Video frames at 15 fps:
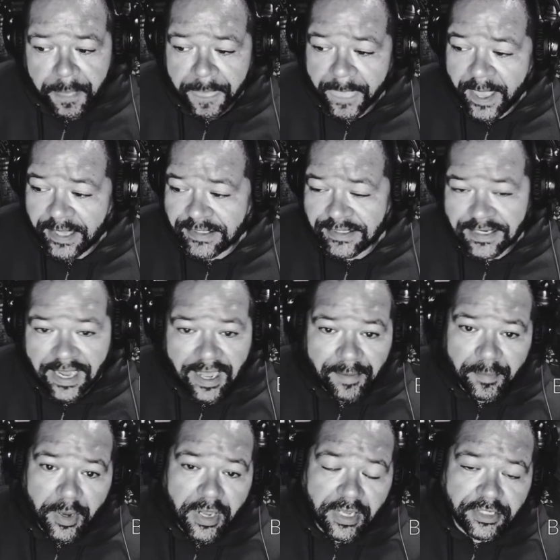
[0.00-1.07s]
It's not
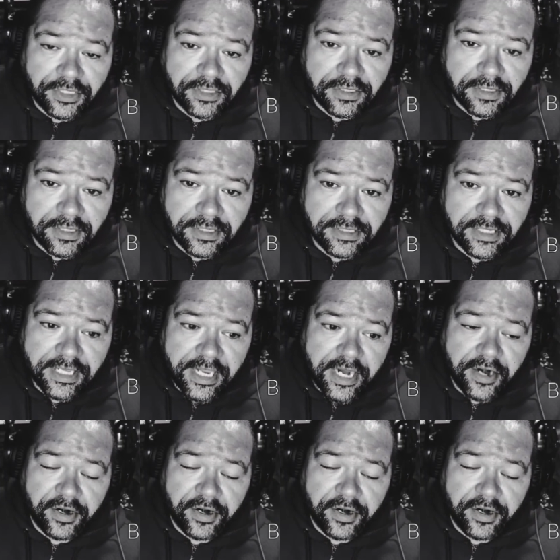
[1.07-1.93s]
much. It's a year,